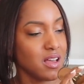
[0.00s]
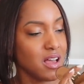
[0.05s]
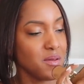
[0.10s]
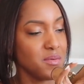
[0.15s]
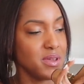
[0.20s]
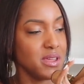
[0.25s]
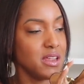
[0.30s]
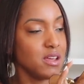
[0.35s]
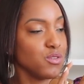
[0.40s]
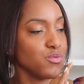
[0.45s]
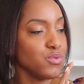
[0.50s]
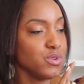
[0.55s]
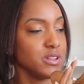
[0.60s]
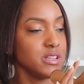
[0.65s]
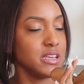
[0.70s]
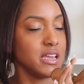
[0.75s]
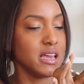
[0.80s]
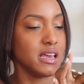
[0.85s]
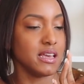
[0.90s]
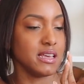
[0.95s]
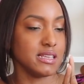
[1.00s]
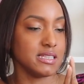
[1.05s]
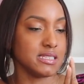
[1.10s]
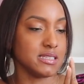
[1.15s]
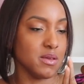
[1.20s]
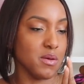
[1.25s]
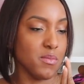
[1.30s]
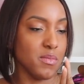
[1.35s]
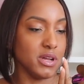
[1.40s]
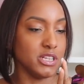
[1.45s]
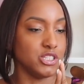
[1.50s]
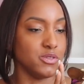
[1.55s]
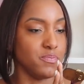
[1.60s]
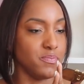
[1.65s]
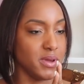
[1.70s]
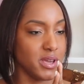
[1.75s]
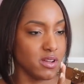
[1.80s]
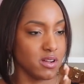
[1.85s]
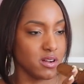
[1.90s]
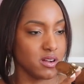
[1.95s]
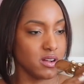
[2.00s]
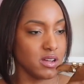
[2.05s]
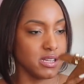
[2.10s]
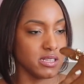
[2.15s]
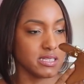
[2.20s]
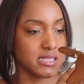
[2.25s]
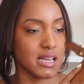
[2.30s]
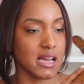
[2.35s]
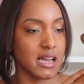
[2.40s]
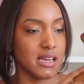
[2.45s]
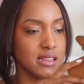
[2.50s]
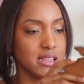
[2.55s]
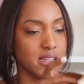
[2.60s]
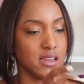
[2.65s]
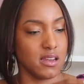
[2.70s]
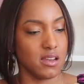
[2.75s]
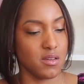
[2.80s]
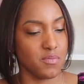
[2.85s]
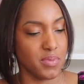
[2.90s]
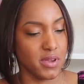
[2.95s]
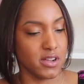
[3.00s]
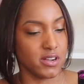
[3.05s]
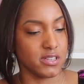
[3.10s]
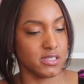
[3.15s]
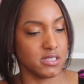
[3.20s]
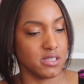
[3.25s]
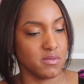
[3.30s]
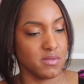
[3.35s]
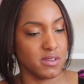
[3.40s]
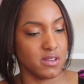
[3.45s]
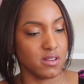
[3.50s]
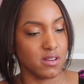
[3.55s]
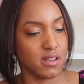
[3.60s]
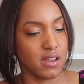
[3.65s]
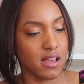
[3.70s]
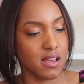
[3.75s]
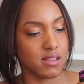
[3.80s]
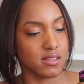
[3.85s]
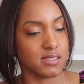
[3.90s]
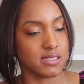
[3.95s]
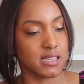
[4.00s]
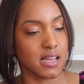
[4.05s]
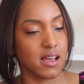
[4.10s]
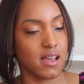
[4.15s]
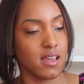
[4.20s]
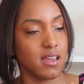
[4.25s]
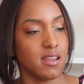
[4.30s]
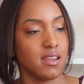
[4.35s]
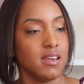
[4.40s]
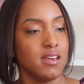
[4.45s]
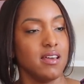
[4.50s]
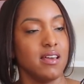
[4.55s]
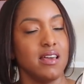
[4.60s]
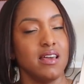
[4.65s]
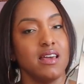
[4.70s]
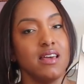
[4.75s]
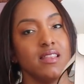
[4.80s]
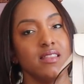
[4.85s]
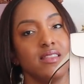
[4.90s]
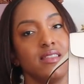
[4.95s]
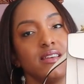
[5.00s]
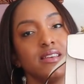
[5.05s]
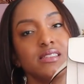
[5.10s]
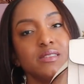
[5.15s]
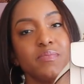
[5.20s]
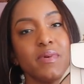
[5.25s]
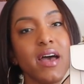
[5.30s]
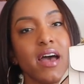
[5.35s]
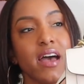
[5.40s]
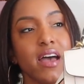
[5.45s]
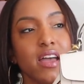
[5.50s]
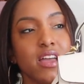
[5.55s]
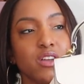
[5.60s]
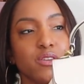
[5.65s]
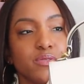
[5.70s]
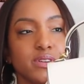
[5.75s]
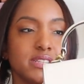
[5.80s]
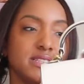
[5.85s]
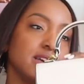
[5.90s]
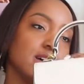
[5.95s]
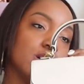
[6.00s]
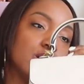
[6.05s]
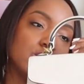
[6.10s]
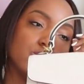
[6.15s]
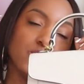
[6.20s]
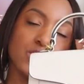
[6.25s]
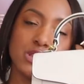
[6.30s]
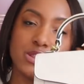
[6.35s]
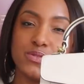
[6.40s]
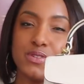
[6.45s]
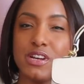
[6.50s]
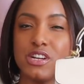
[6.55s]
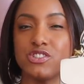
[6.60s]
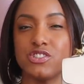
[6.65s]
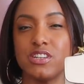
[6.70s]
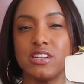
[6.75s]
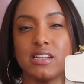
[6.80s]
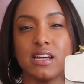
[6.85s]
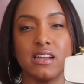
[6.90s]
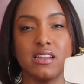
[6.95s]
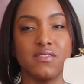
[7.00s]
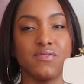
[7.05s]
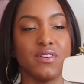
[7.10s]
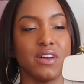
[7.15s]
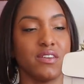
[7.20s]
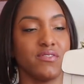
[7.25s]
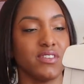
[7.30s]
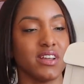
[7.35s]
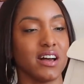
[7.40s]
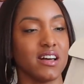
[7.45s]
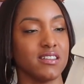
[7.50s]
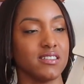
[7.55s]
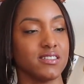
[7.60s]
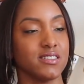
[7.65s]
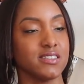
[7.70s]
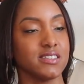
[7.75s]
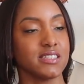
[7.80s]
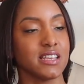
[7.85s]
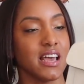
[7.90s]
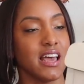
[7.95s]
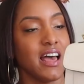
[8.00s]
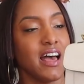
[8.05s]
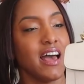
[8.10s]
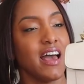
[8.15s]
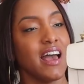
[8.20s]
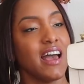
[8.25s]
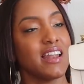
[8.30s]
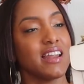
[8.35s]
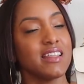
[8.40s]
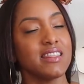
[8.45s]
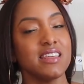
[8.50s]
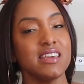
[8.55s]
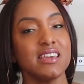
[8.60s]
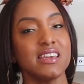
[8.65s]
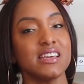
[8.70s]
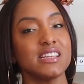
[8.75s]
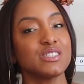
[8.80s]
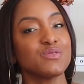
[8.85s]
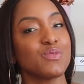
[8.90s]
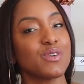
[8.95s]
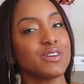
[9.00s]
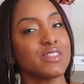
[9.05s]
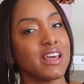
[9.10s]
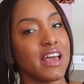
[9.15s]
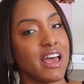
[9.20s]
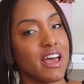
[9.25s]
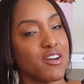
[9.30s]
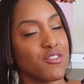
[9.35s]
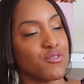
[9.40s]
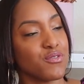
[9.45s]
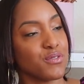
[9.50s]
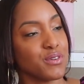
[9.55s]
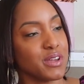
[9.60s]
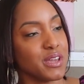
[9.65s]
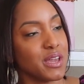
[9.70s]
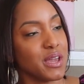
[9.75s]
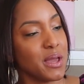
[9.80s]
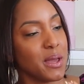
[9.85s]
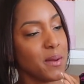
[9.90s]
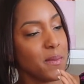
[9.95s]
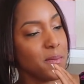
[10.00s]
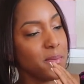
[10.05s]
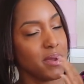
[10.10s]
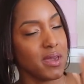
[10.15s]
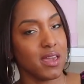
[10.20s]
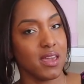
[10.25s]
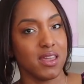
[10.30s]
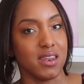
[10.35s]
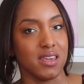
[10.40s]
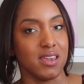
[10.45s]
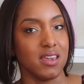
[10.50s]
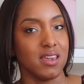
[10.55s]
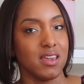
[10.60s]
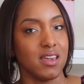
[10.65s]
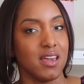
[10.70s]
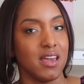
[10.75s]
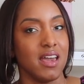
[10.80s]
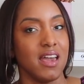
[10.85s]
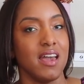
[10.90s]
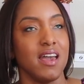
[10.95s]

I mean, it really is much bigger inside than it appears to be on the outside. This bag retails for $395 and I think it's worth every penny.